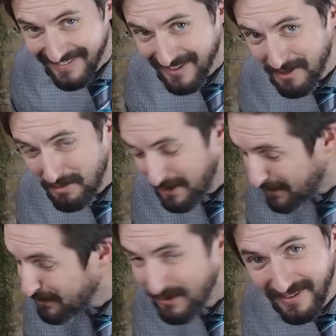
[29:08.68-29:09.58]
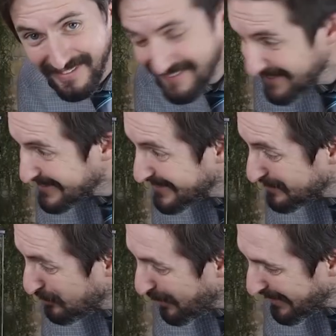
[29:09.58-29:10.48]
It's looking pretty cool. Let's get
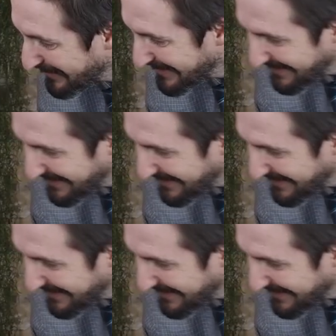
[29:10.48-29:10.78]
some water in